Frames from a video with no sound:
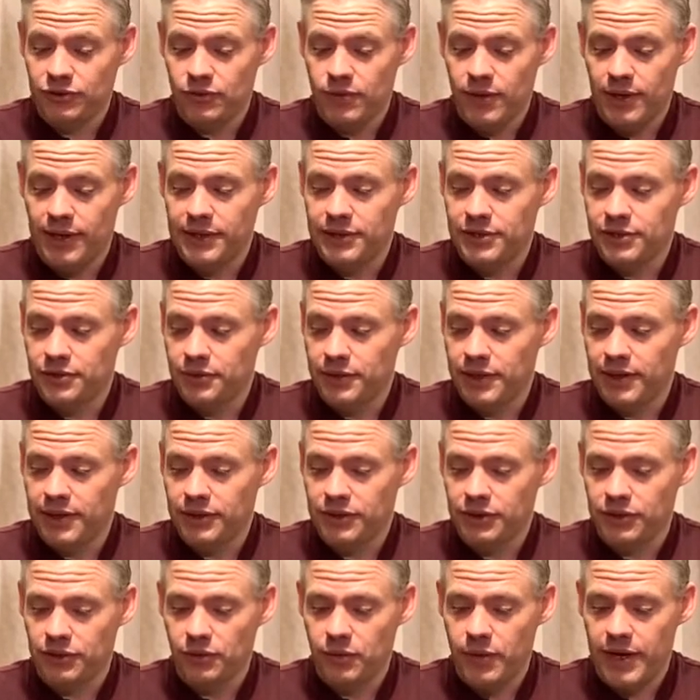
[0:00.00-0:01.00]
22
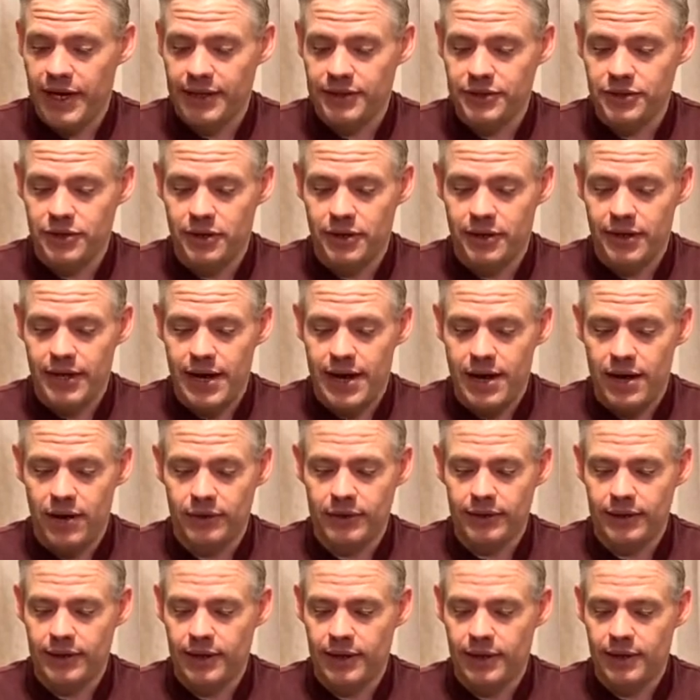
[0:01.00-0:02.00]
inch and the way it turned
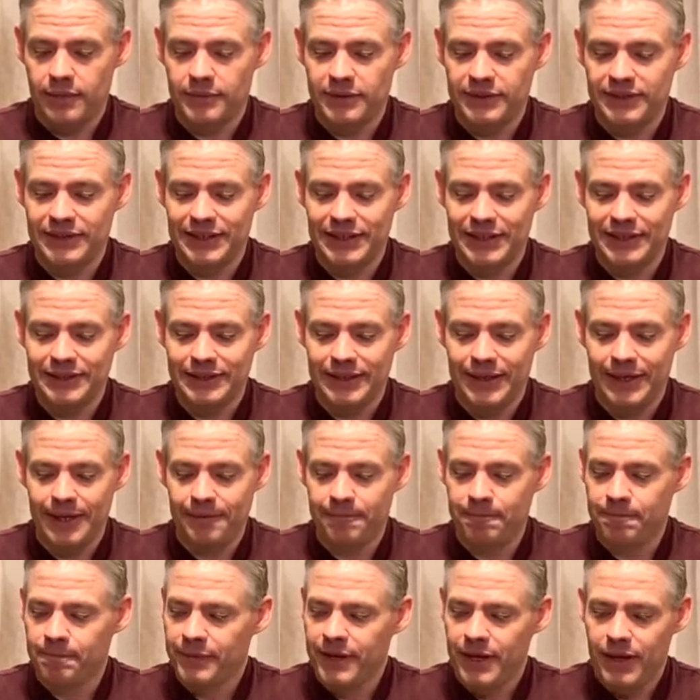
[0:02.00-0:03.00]
out, the seasoning.